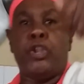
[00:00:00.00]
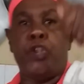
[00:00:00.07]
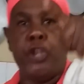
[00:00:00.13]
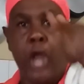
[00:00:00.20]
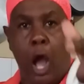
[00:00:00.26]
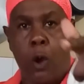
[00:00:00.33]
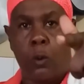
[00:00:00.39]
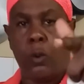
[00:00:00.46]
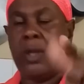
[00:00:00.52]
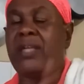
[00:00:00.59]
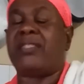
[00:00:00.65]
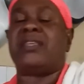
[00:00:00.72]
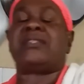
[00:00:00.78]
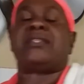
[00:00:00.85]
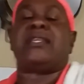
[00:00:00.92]
Now,
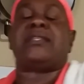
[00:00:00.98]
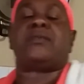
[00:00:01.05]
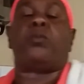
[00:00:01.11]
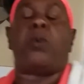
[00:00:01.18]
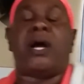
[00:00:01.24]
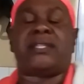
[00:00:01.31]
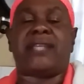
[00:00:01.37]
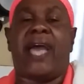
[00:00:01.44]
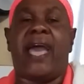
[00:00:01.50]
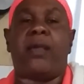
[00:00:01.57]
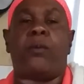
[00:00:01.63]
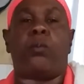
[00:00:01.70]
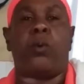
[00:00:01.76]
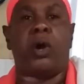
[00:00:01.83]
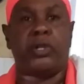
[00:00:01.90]
this is what
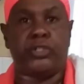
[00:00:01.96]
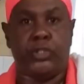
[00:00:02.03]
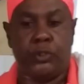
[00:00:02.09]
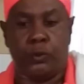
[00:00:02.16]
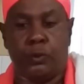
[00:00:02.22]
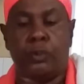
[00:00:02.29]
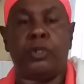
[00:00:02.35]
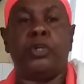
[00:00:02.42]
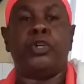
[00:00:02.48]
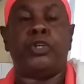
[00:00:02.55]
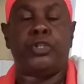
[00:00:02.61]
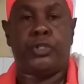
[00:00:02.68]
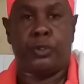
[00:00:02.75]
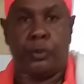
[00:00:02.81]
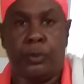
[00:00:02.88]
I want you
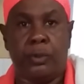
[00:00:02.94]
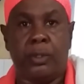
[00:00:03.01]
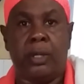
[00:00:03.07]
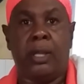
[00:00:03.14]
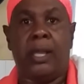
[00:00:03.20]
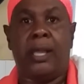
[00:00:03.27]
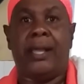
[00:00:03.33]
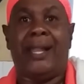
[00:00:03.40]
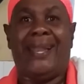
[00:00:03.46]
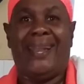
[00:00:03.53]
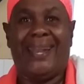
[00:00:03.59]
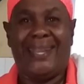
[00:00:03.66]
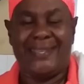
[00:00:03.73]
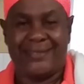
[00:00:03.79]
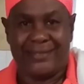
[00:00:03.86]
to
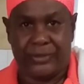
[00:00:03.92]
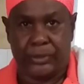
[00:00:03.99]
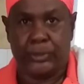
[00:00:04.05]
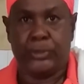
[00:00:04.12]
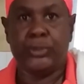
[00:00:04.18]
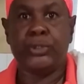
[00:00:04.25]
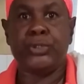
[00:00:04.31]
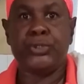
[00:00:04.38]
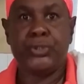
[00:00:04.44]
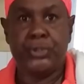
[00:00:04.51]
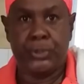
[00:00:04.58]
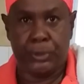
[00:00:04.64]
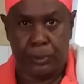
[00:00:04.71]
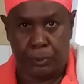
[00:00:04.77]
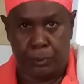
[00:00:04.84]
listen
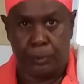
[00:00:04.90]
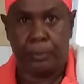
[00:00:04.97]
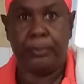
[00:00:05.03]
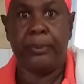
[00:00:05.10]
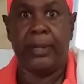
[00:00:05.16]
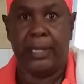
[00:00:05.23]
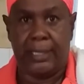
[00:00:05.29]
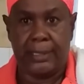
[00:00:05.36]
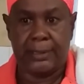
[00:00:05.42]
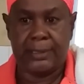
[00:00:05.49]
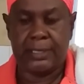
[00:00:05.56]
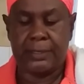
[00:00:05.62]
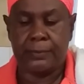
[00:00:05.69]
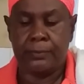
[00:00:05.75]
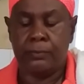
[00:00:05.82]
to,
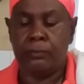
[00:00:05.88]
please.